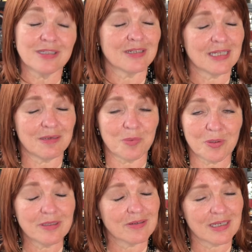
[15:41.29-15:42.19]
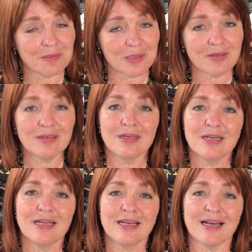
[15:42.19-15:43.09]
They're getting more, they're getting better,
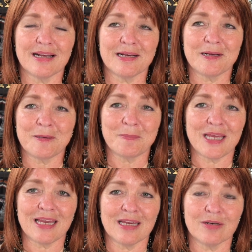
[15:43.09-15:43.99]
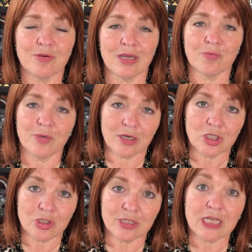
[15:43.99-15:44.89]
and we are
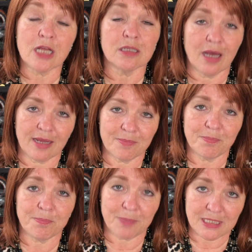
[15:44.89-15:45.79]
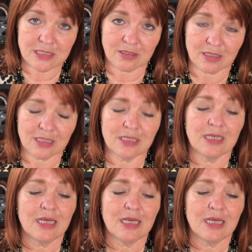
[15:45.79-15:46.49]
learning a lot based on it.